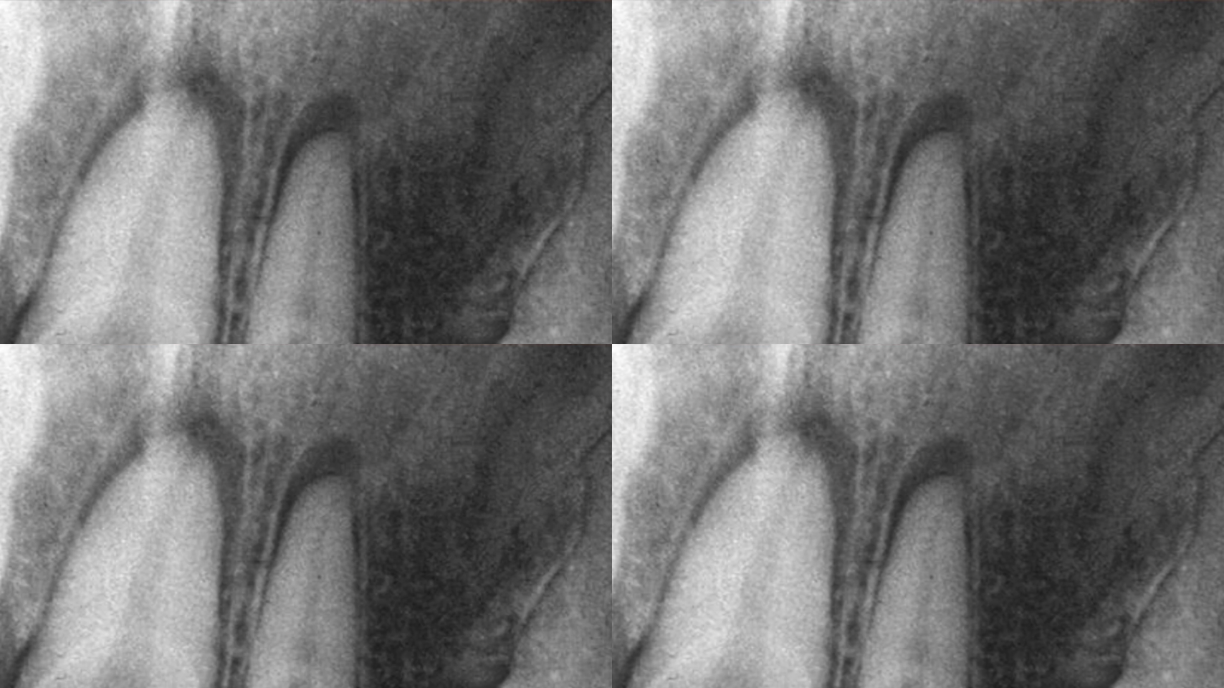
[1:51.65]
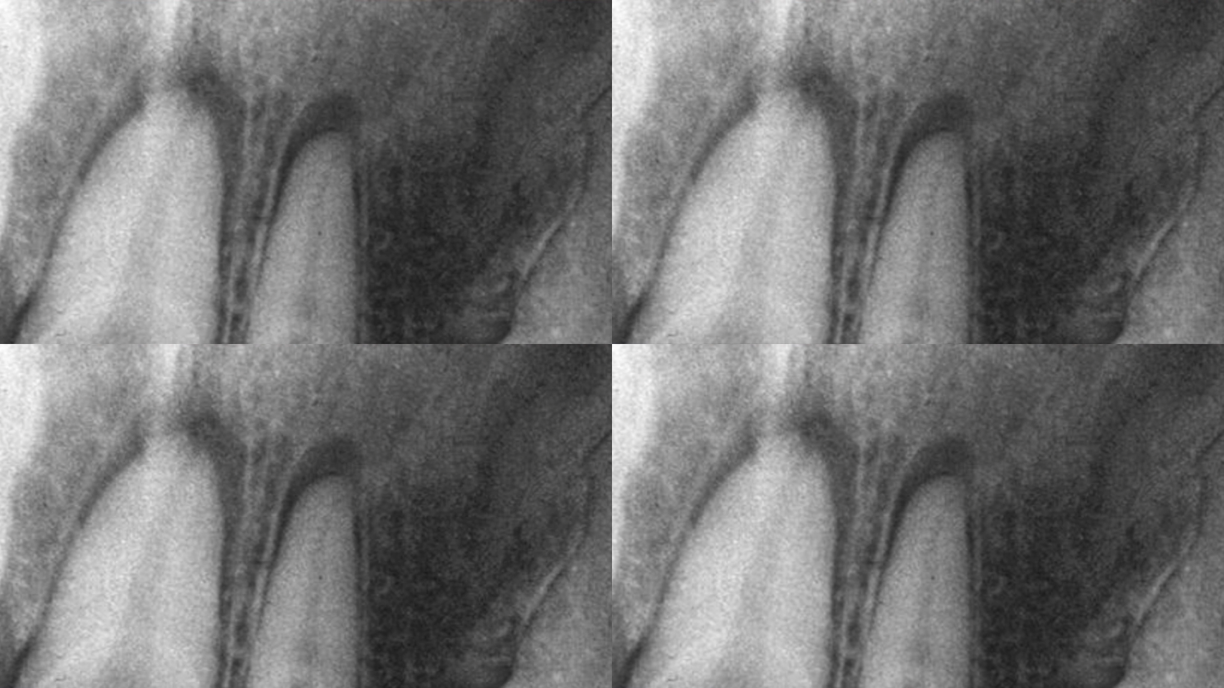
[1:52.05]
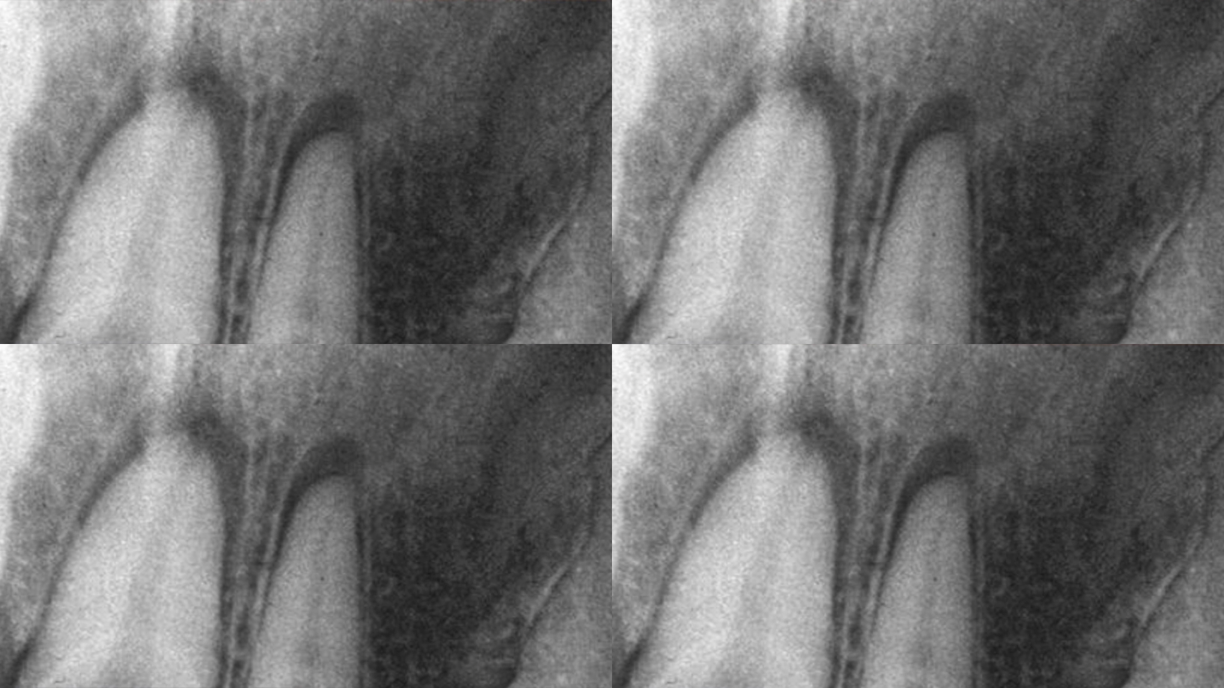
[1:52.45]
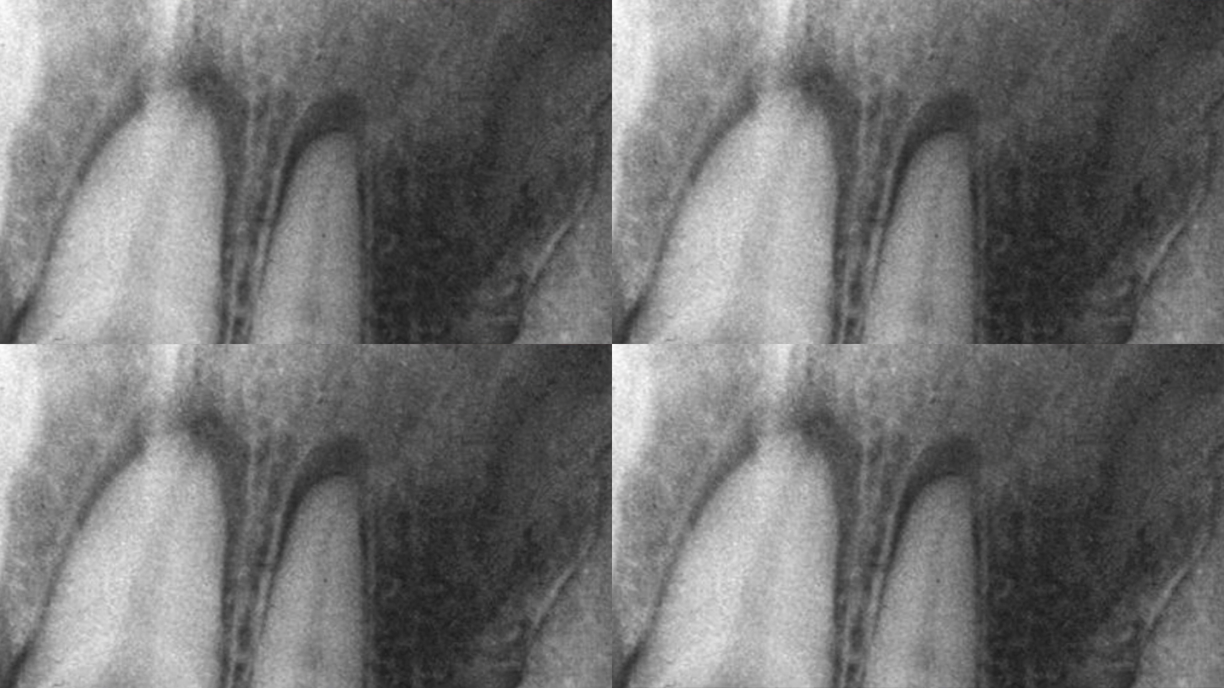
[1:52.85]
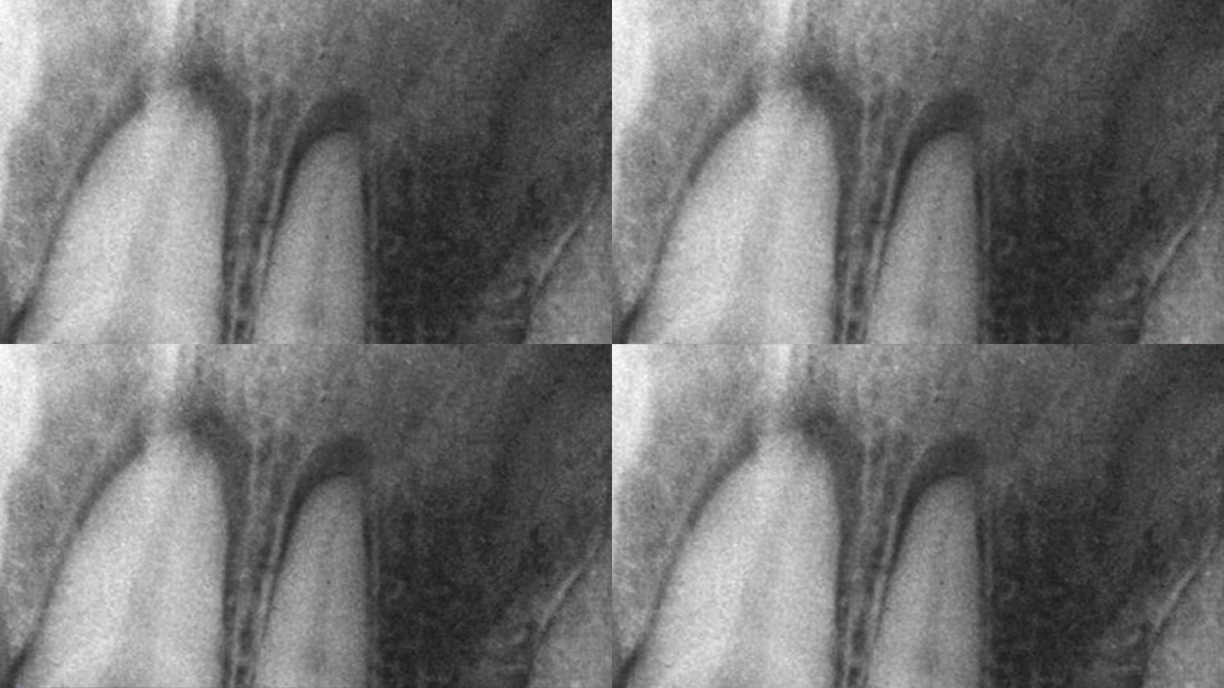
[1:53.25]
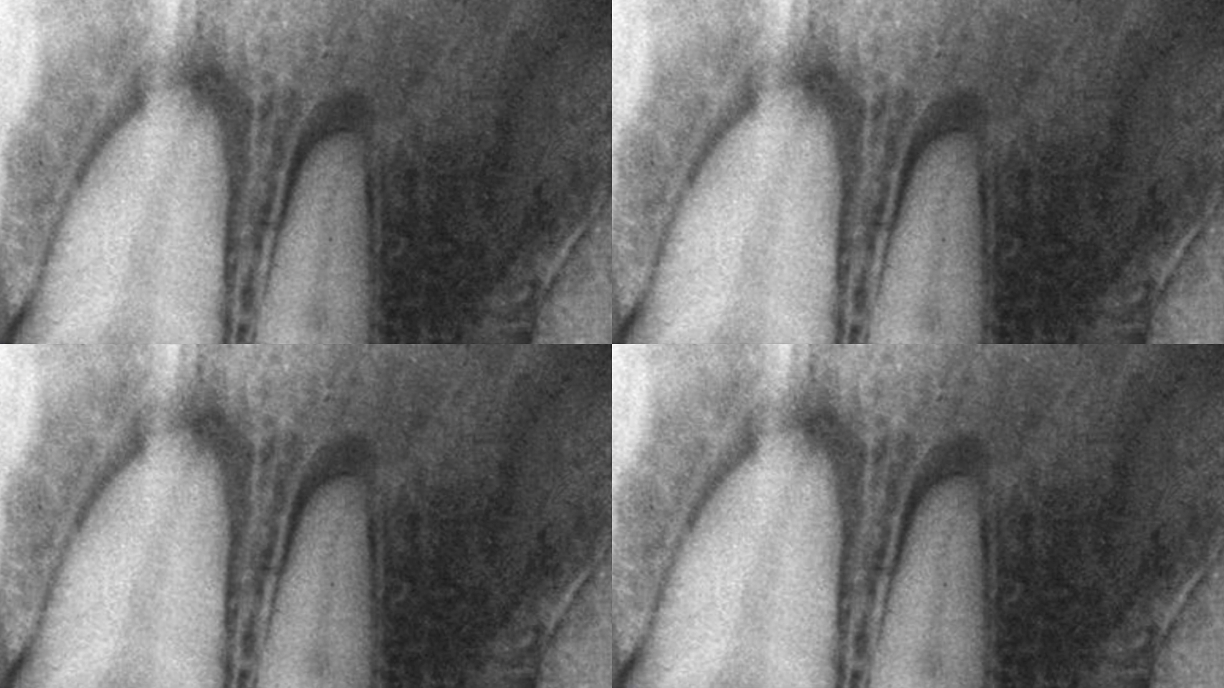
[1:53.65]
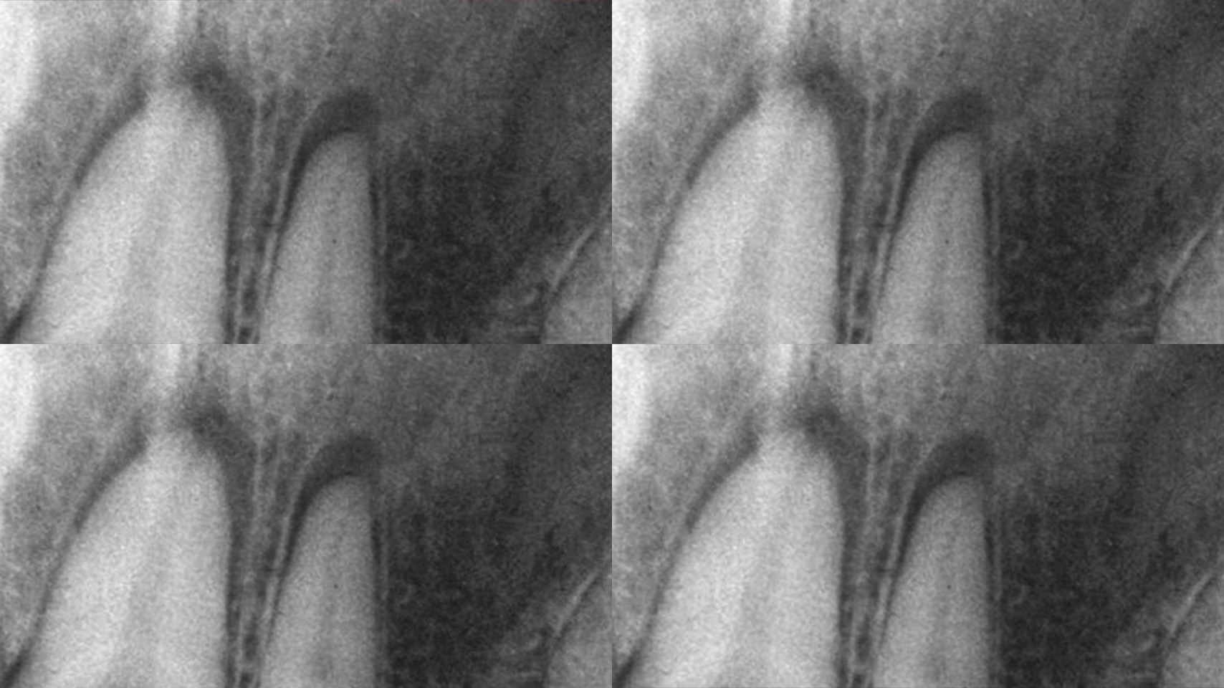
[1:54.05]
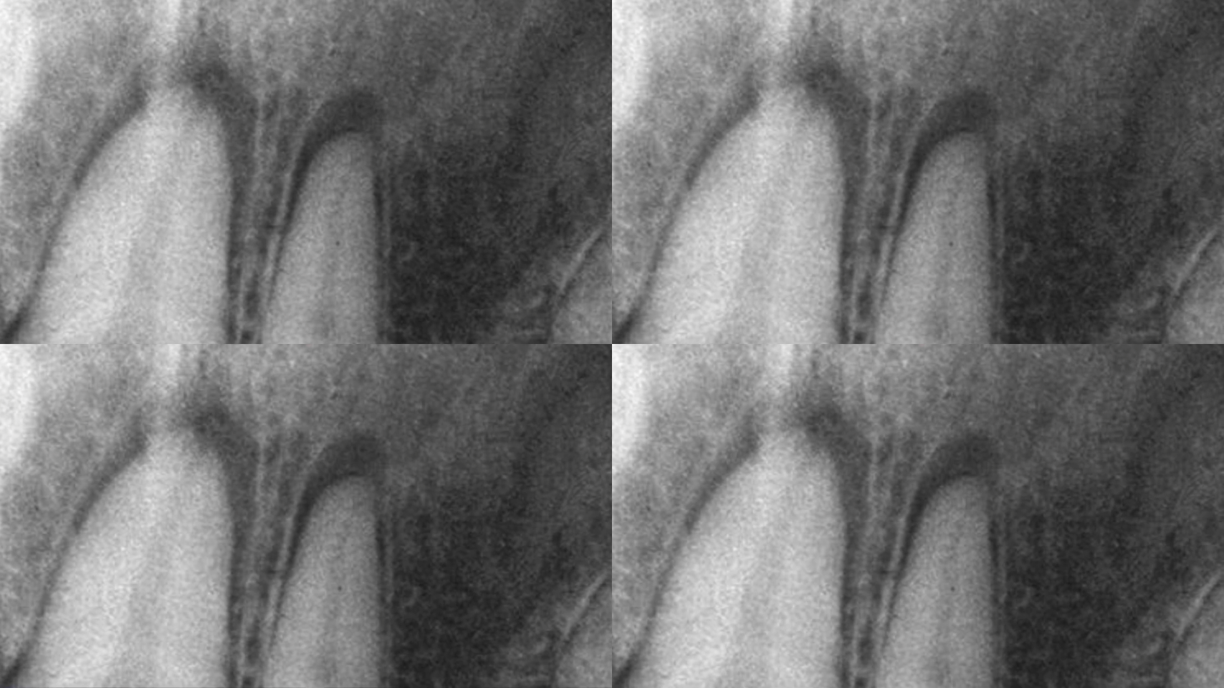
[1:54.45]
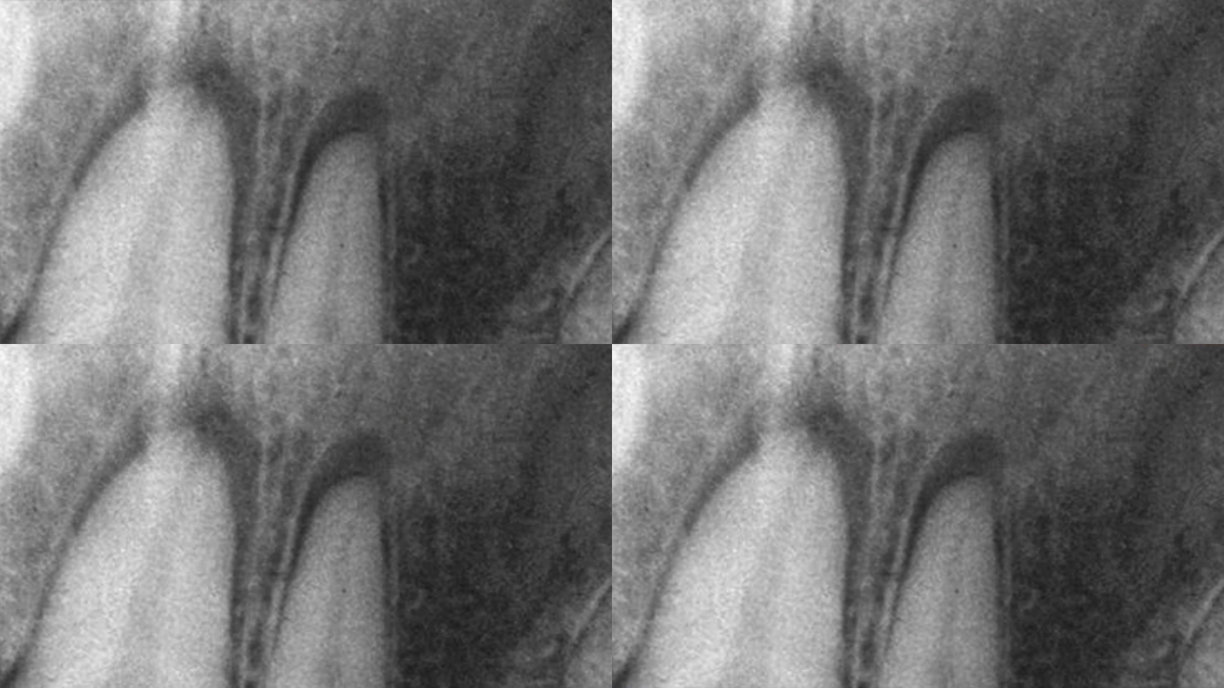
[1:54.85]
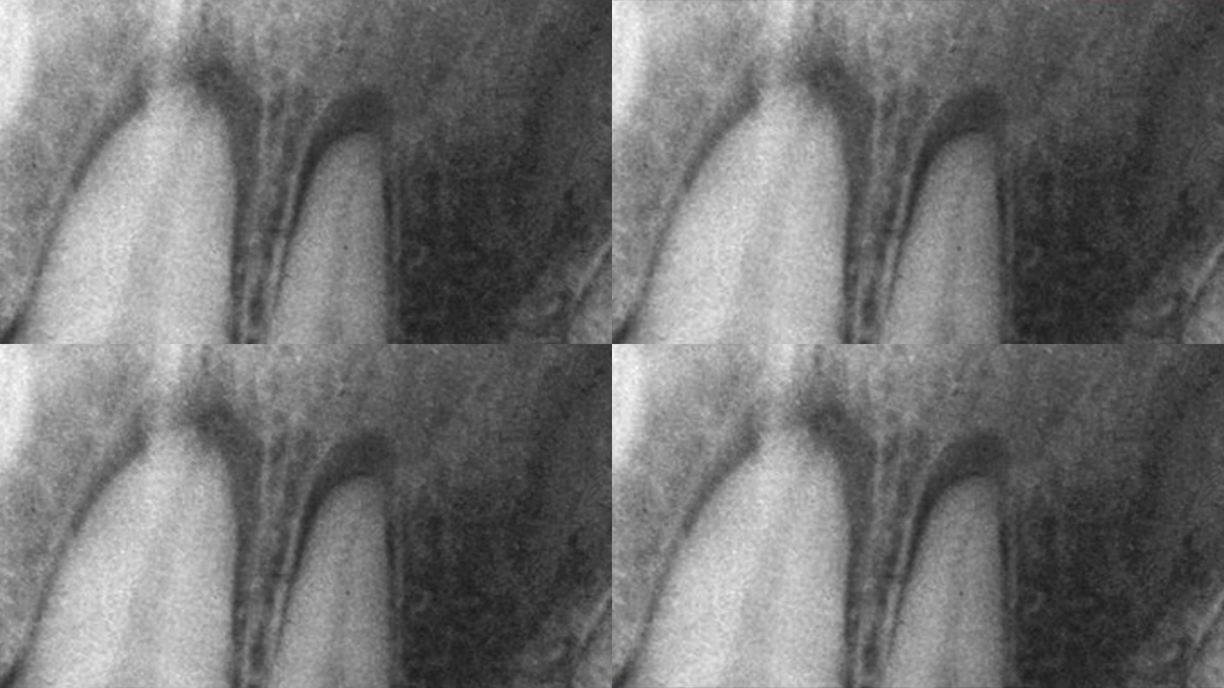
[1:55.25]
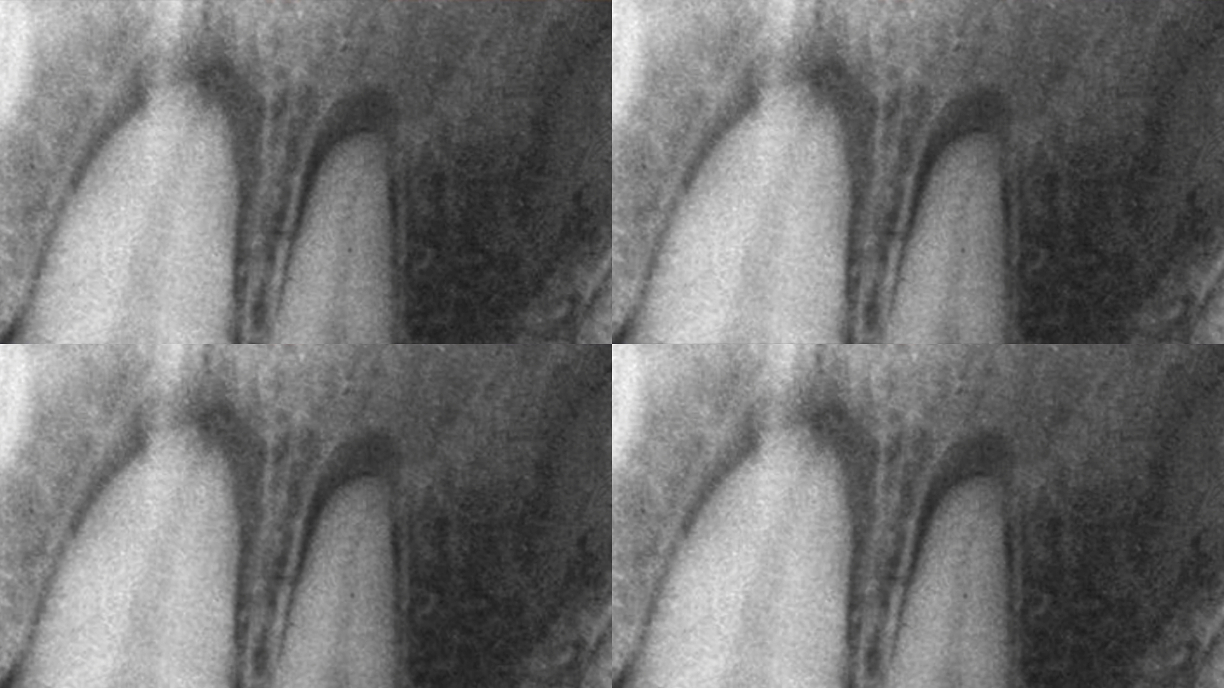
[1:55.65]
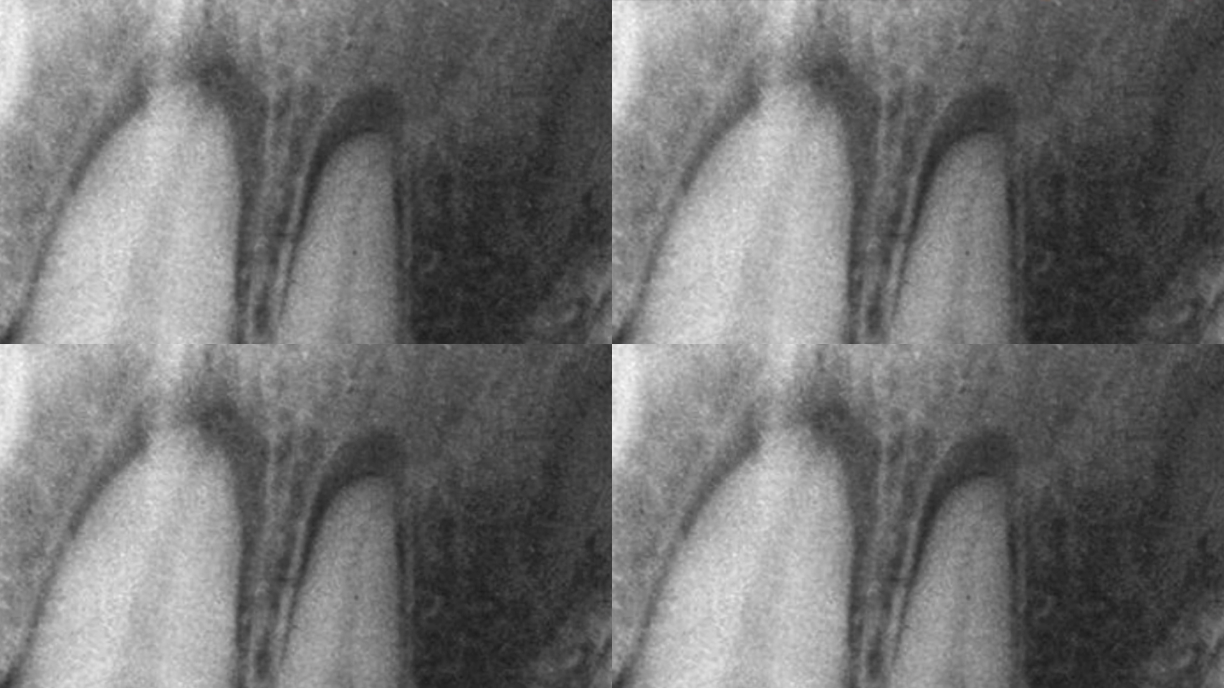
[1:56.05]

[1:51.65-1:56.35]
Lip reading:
(no speaker visible)